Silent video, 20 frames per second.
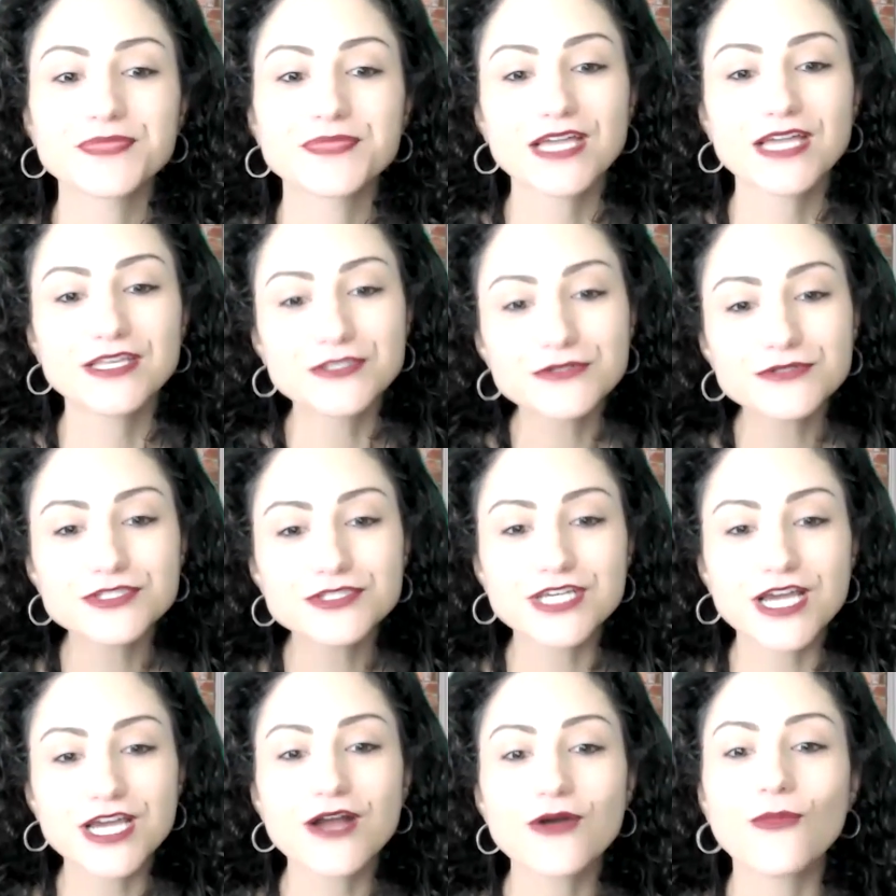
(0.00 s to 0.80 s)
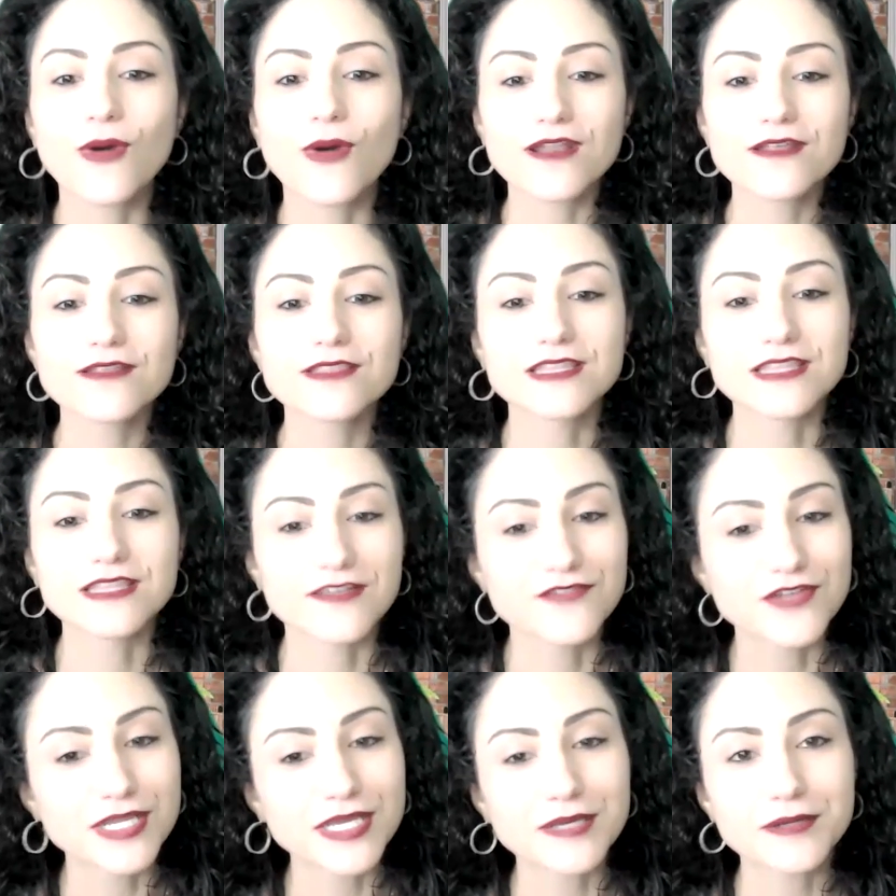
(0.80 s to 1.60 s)
Can you share one of the
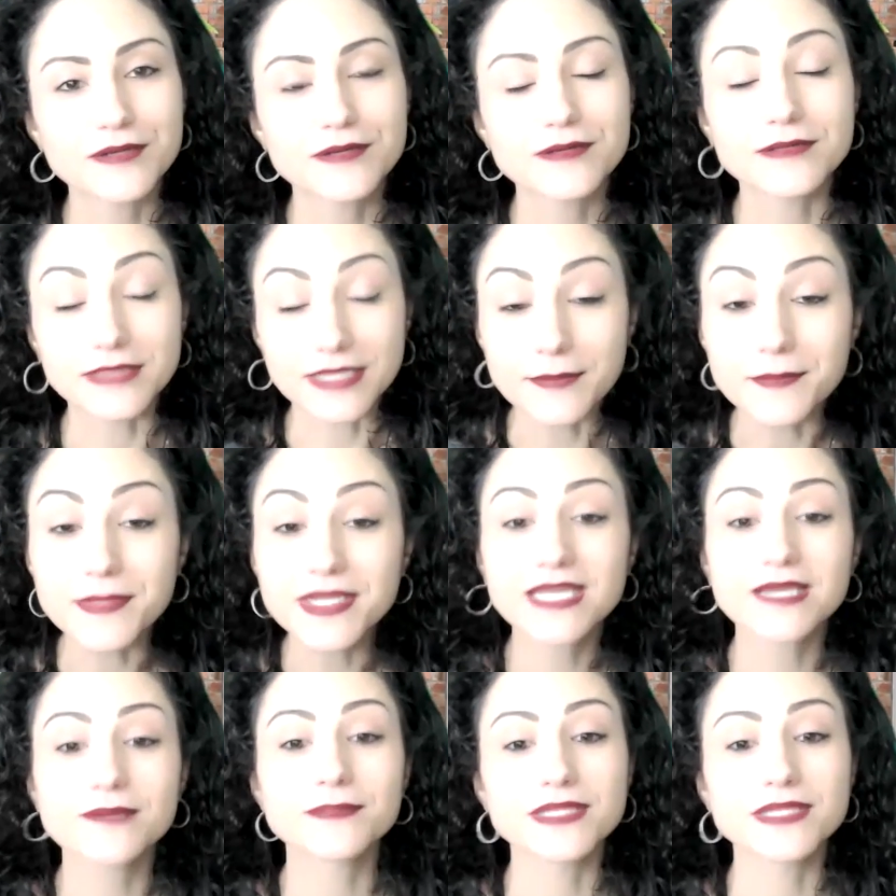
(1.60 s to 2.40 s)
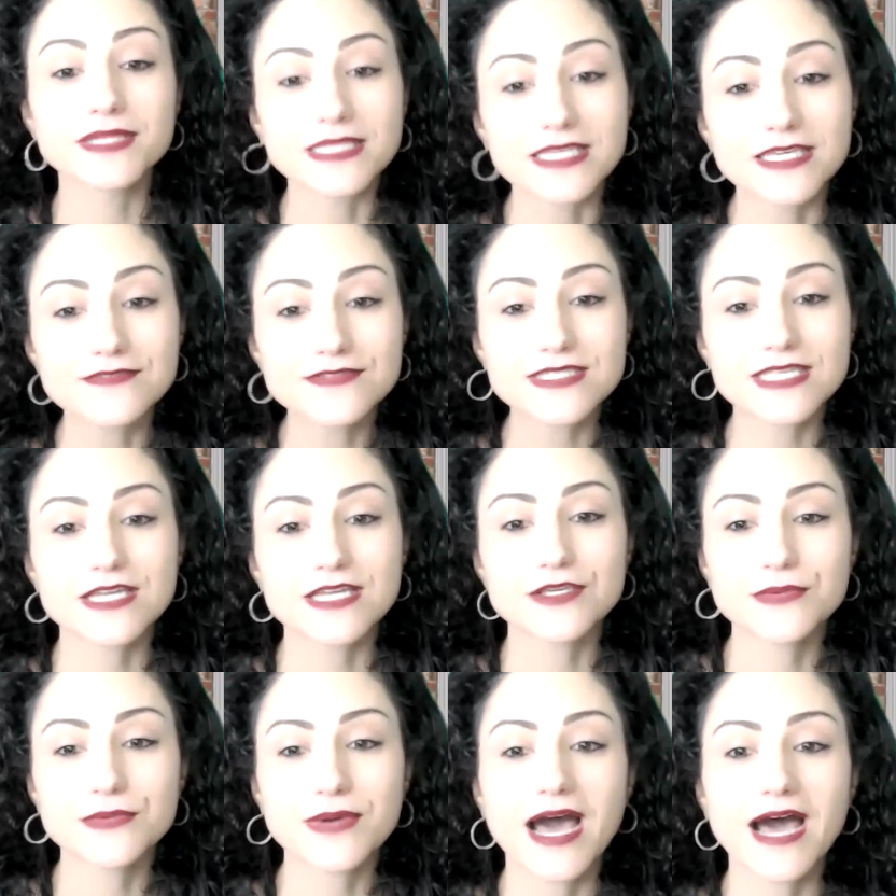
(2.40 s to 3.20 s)
limiting beliefs that
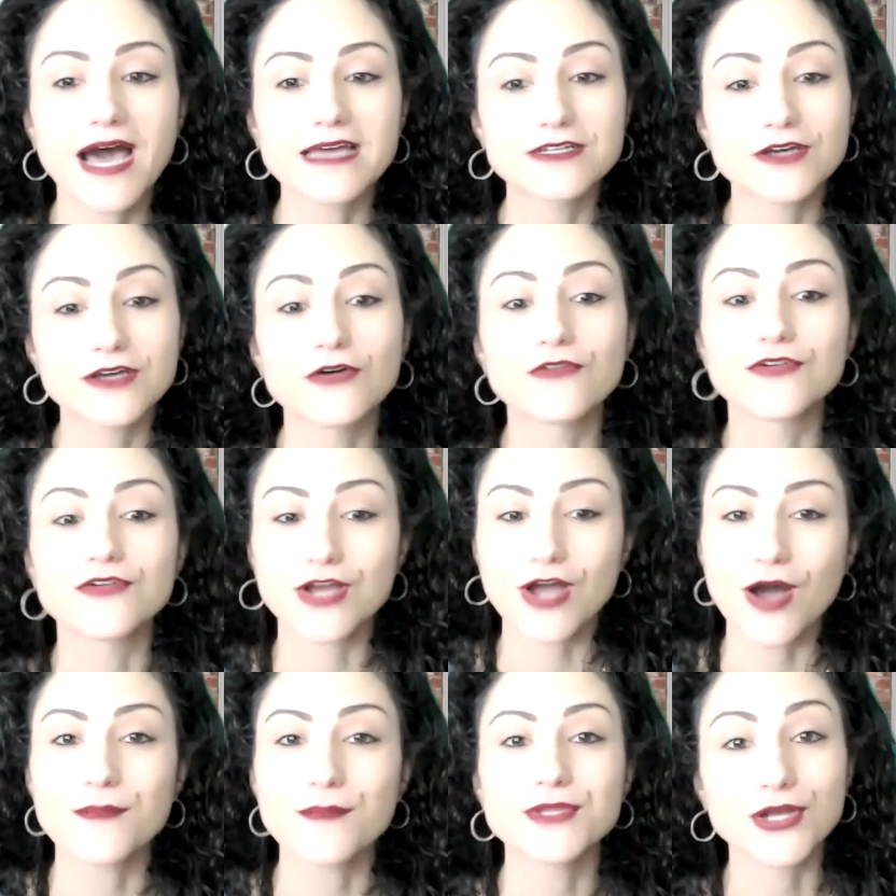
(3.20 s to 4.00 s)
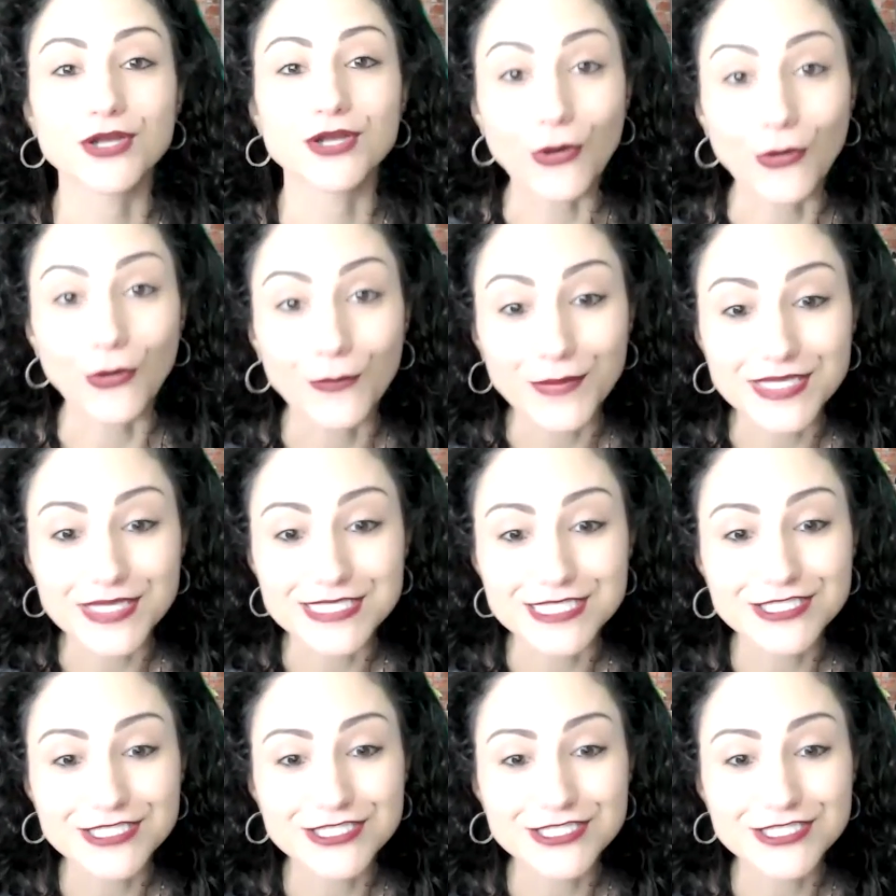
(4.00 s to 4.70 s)
you had to overcome in your own business